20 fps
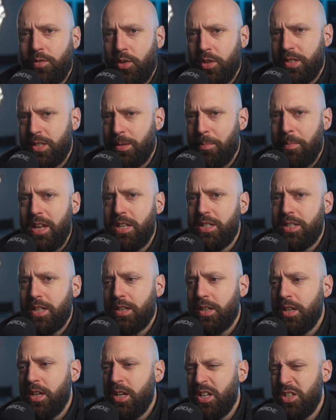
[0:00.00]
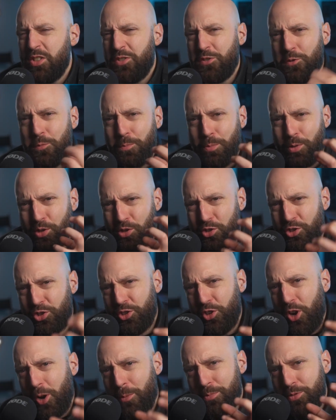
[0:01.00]
All these amazing, super
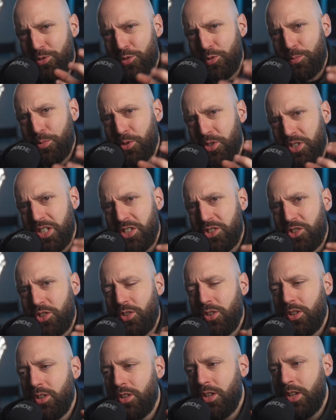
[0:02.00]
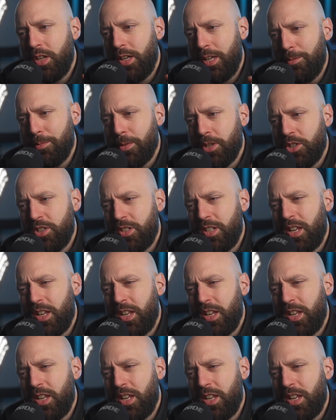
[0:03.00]
sharp, super digital images.